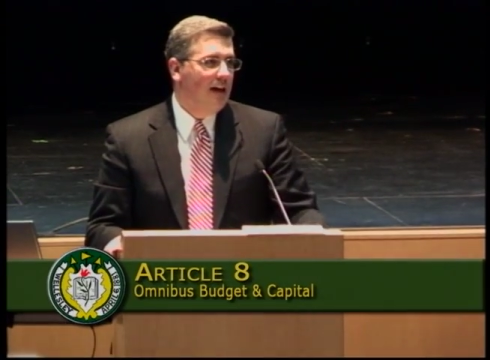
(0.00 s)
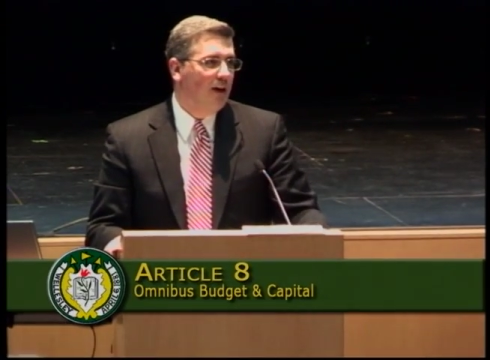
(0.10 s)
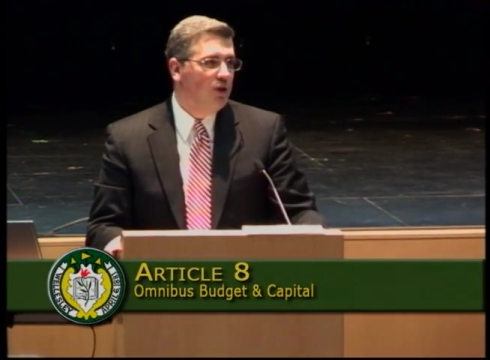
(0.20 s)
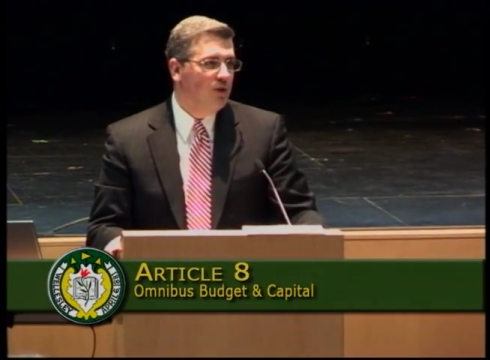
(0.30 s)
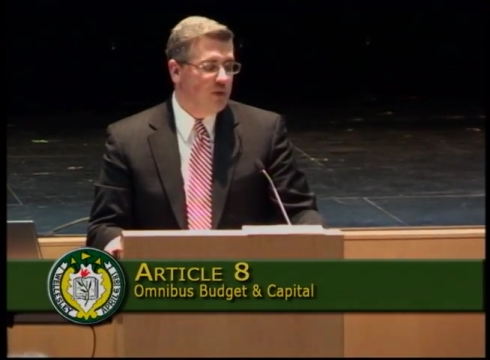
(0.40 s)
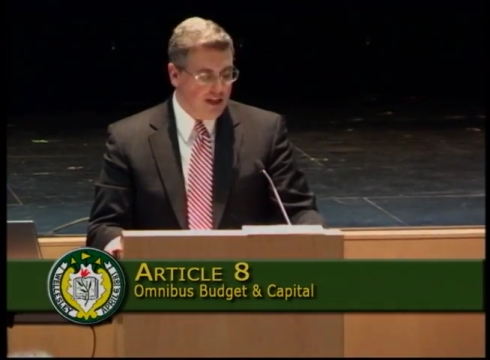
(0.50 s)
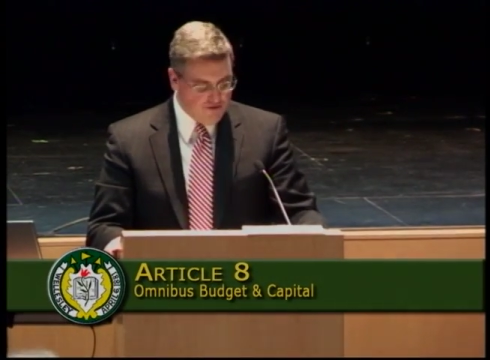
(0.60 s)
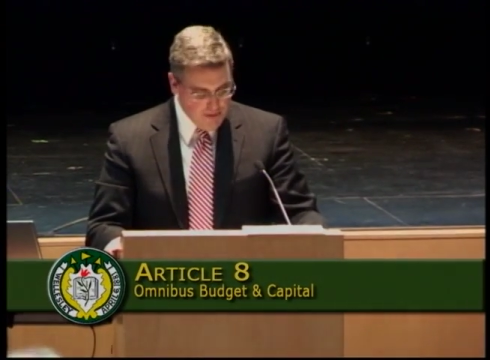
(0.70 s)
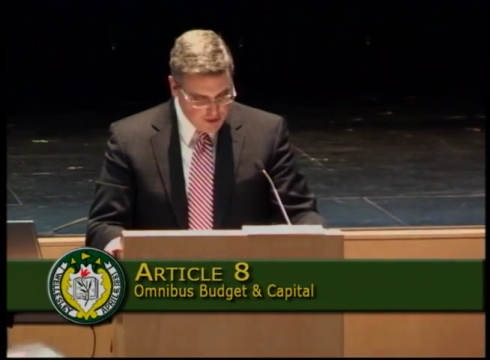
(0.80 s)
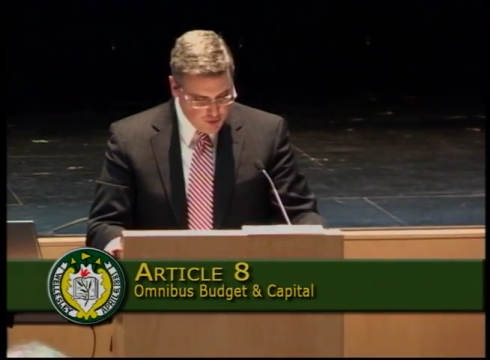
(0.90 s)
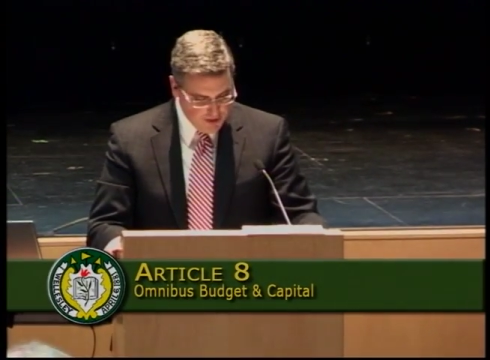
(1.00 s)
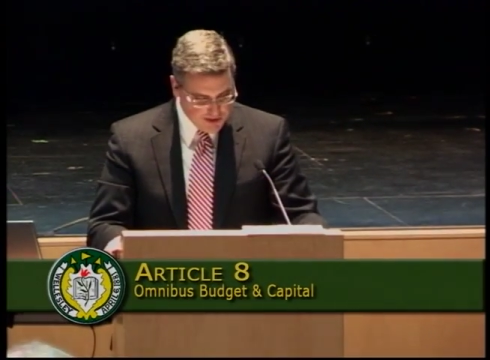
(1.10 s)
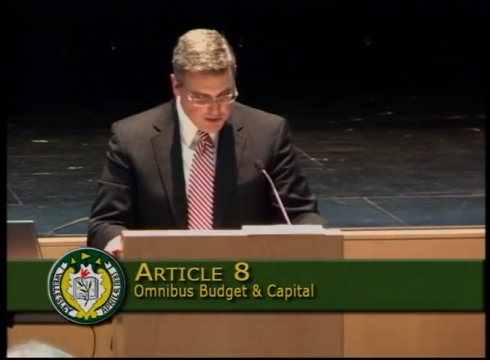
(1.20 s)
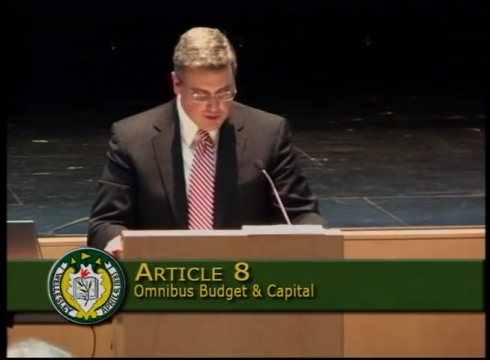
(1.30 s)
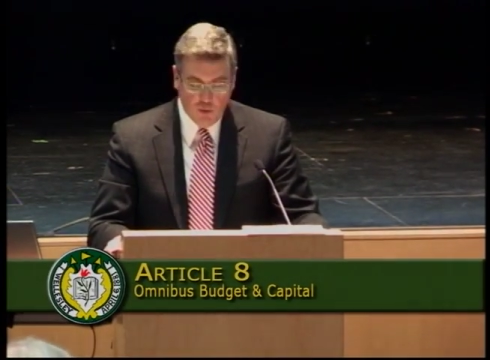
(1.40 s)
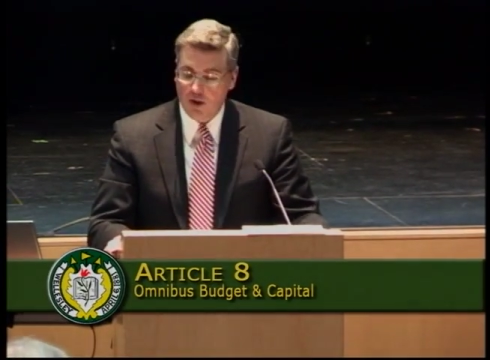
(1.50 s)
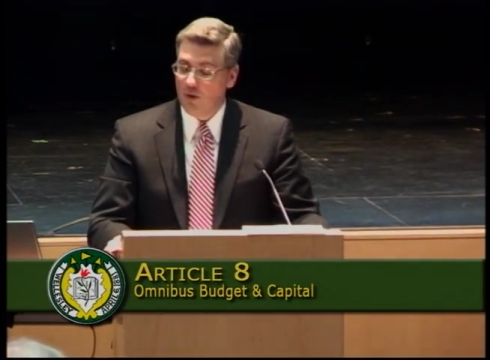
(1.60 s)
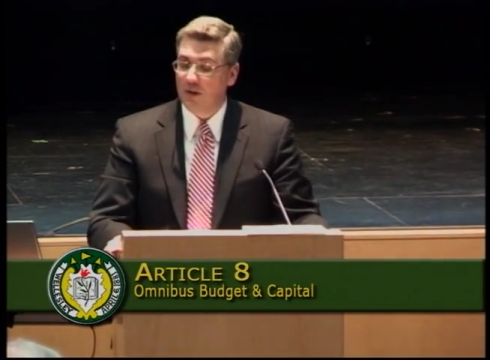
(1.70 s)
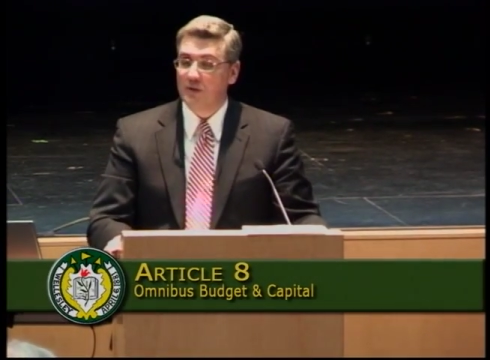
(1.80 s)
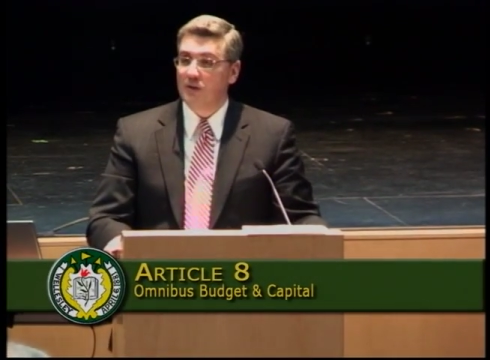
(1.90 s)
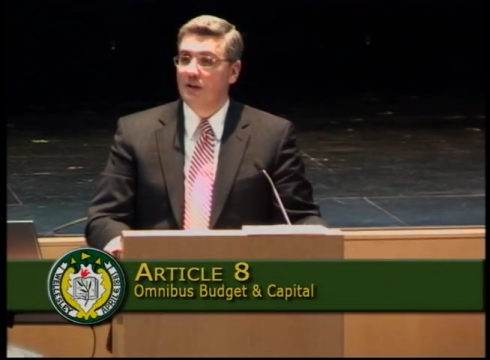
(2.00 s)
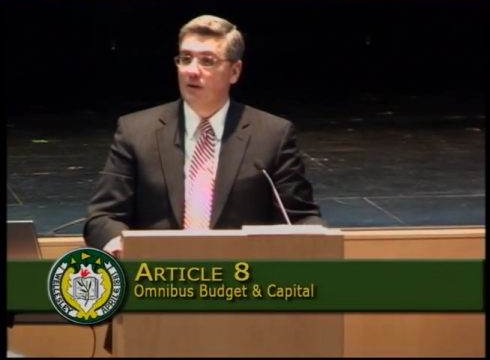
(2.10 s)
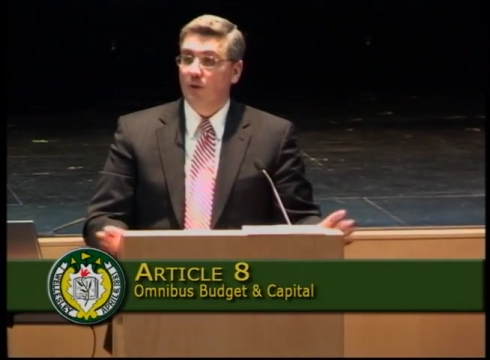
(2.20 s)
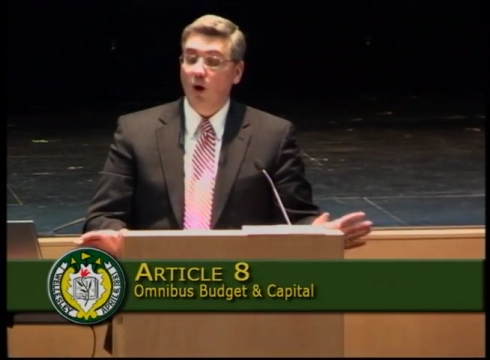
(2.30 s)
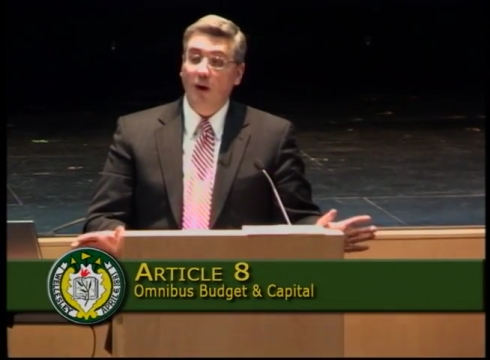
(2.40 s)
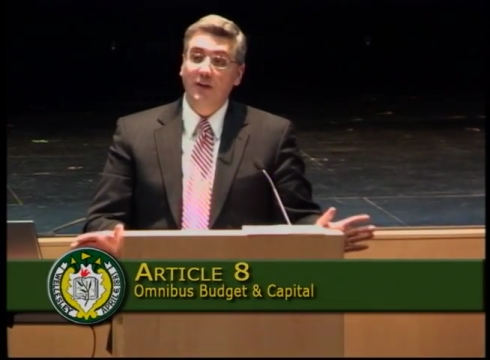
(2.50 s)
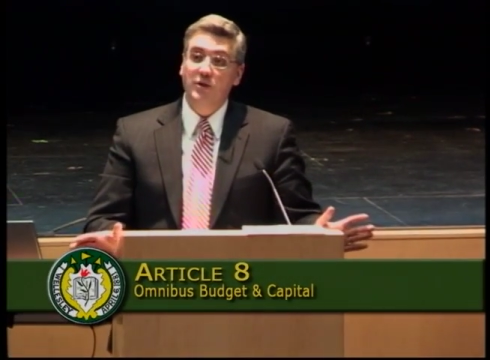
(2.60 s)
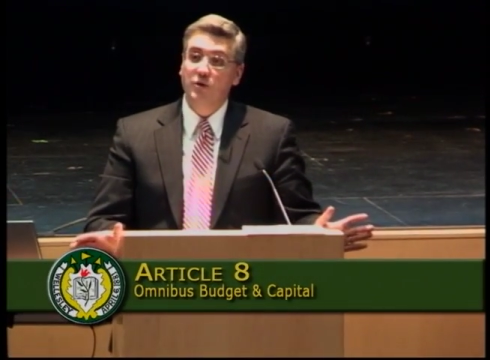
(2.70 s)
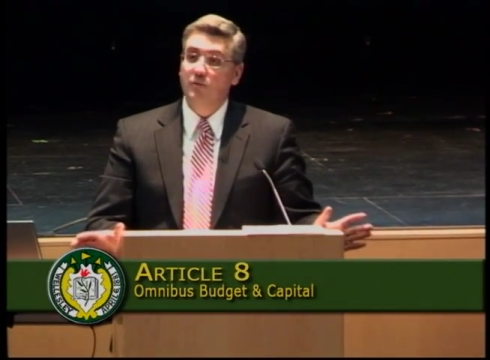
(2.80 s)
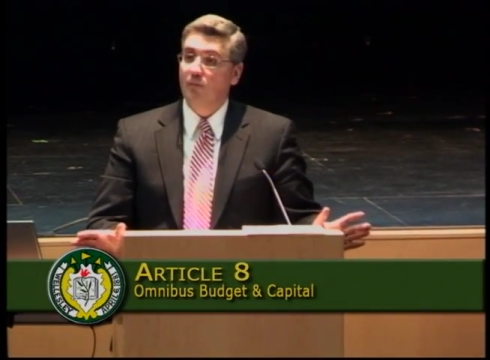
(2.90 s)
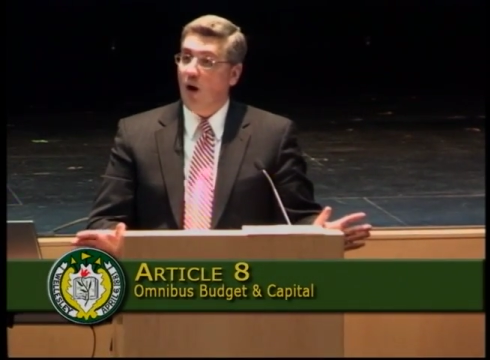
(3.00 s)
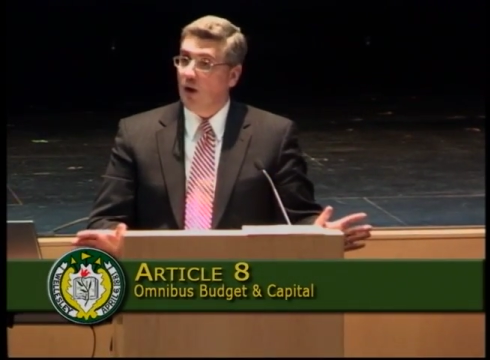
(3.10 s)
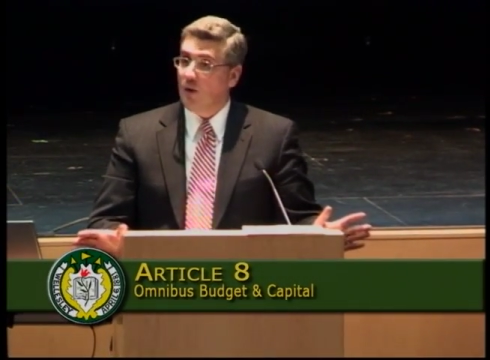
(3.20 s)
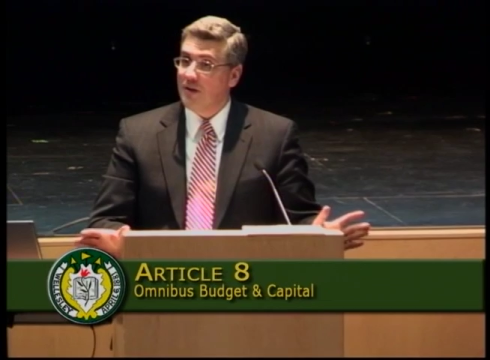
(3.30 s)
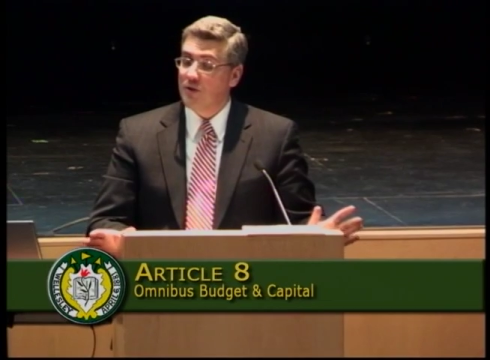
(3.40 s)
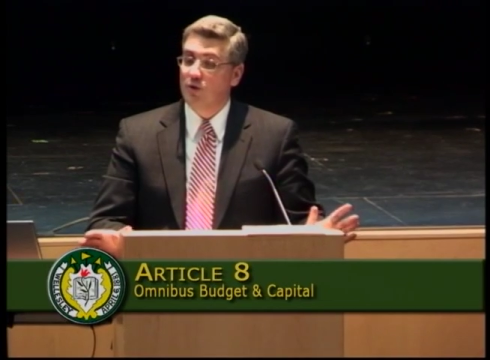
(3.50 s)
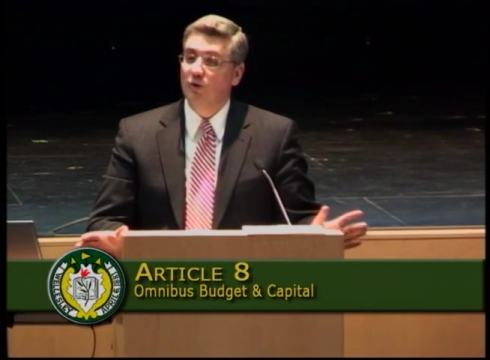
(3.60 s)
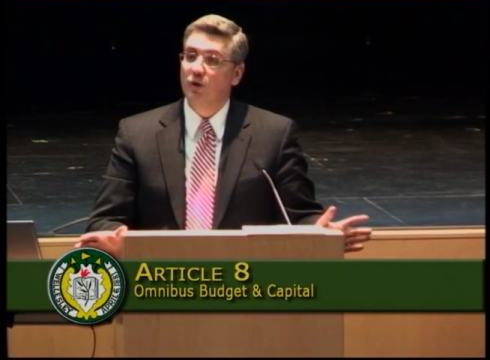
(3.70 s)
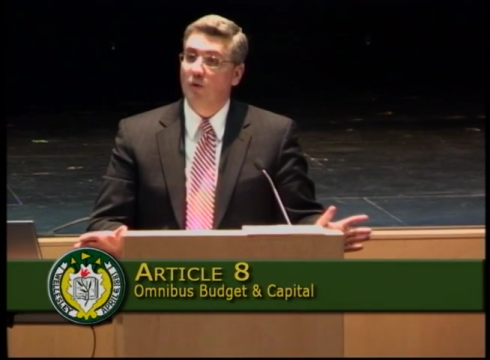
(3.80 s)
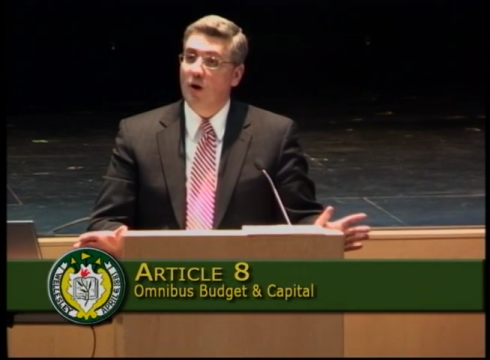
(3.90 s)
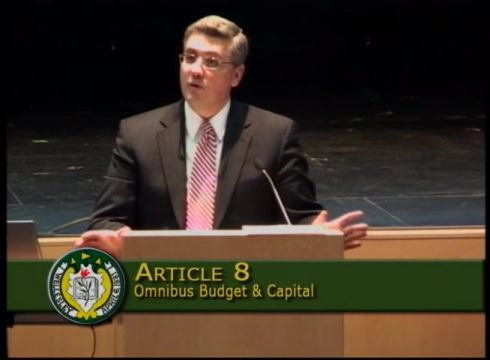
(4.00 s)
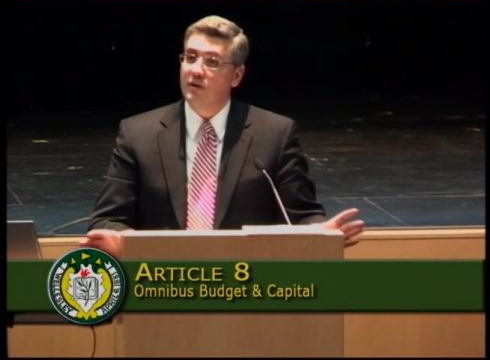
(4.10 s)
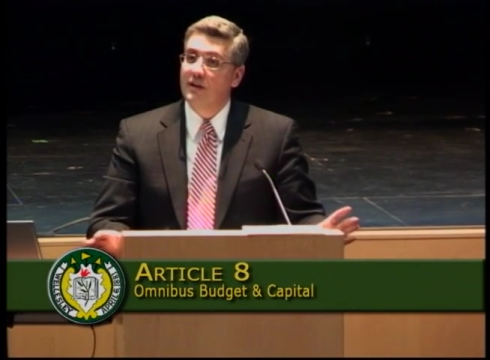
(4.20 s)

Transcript: a new set of metrics, whether it's regarding student progress, student growth,